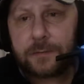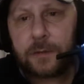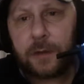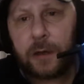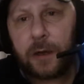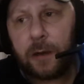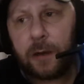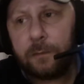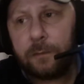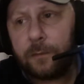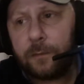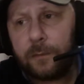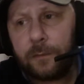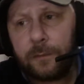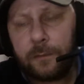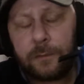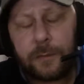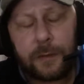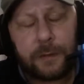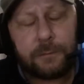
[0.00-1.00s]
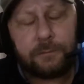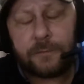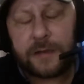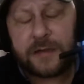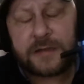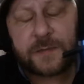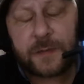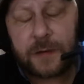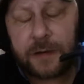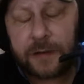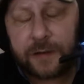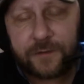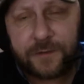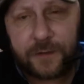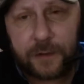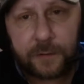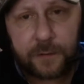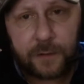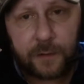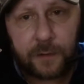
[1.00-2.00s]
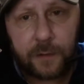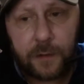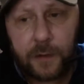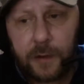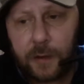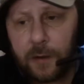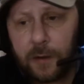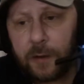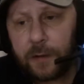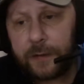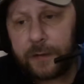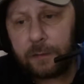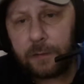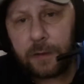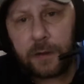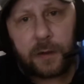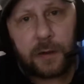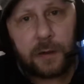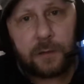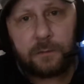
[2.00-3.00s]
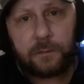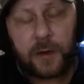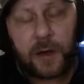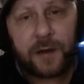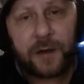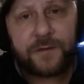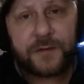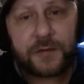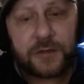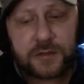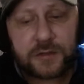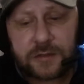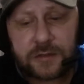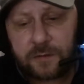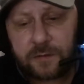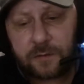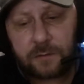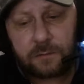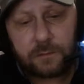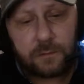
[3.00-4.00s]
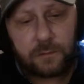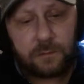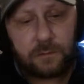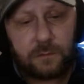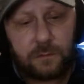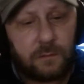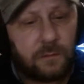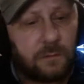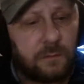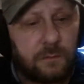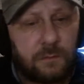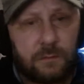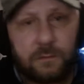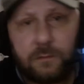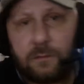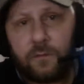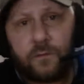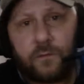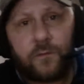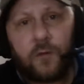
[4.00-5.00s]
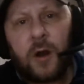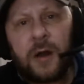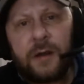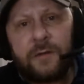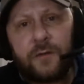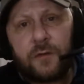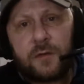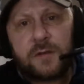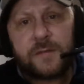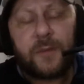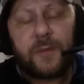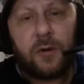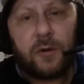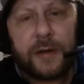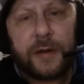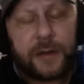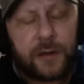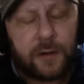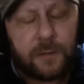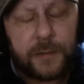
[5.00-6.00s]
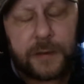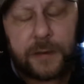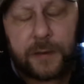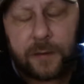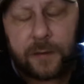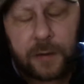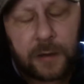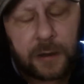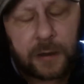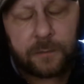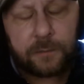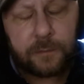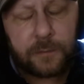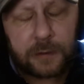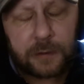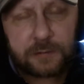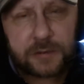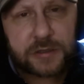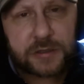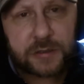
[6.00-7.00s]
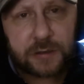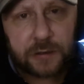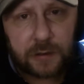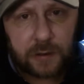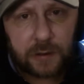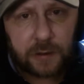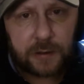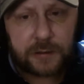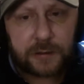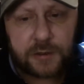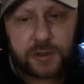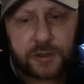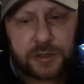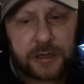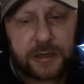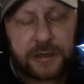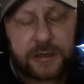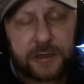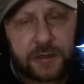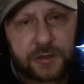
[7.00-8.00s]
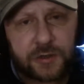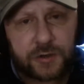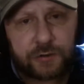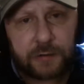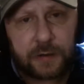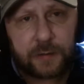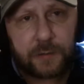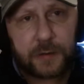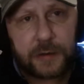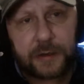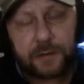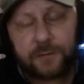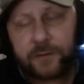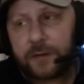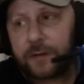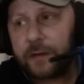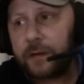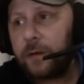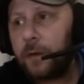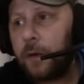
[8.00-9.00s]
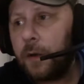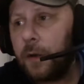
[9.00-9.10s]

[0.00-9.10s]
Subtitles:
In spite of the fact that there were like half a dozen rifles pointed at me, I was still like shouty and screaming and everything.